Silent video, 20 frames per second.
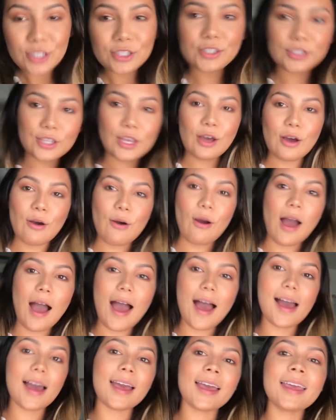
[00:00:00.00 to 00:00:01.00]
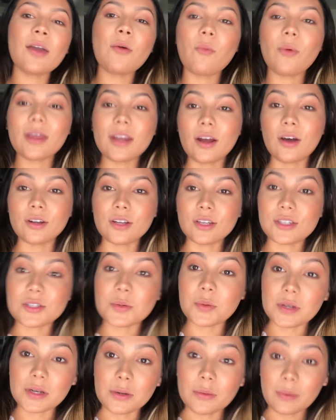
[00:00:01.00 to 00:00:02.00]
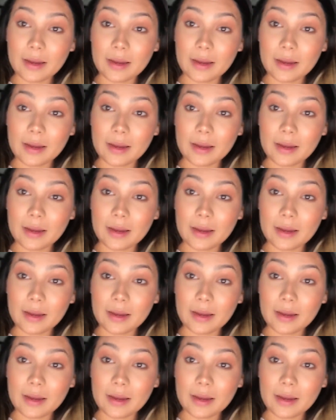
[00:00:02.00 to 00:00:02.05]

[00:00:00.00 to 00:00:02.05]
So I went on a Twitter